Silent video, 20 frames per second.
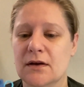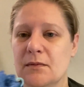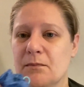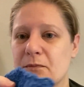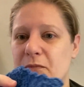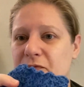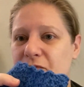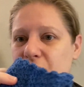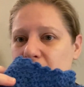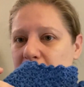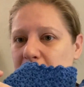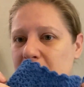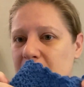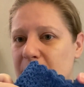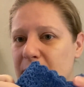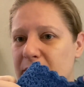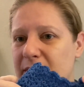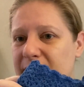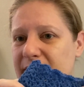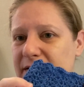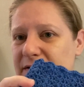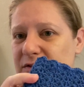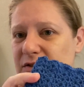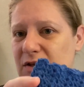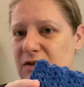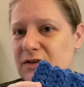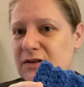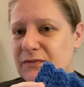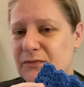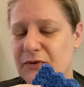before I'm
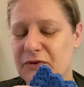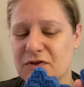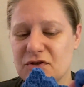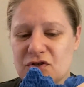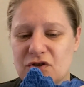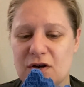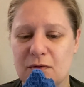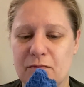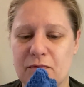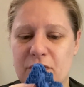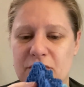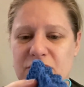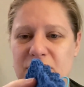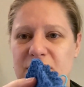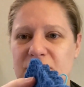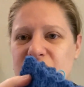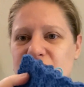done with the sock project.